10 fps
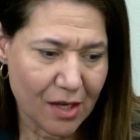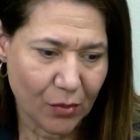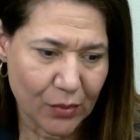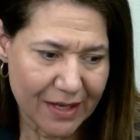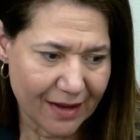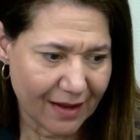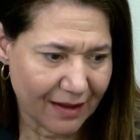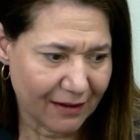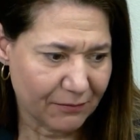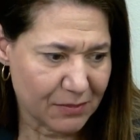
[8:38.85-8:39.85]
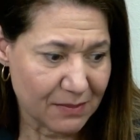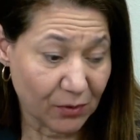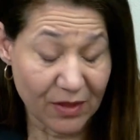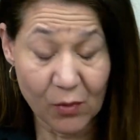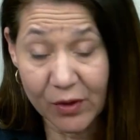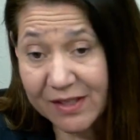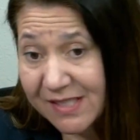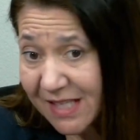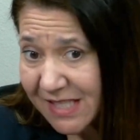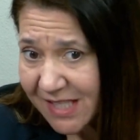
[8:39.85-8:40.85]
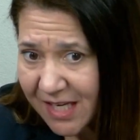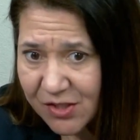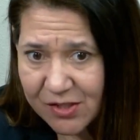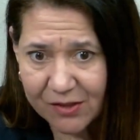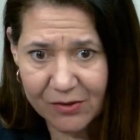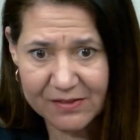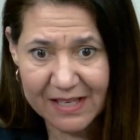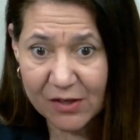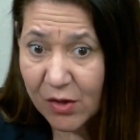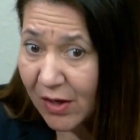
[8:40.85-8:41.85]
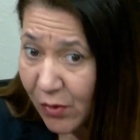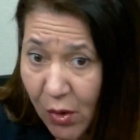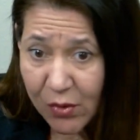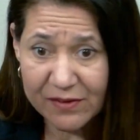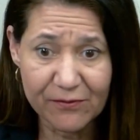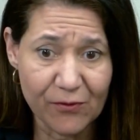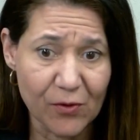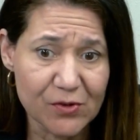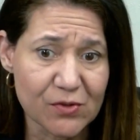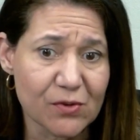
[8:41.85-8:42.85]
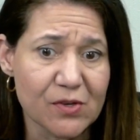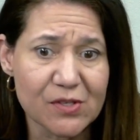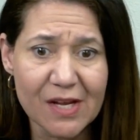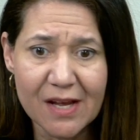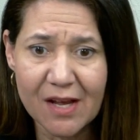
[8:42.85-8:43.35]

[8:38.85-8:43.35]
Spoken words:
We have people that work in sanitation, or as code enforcers,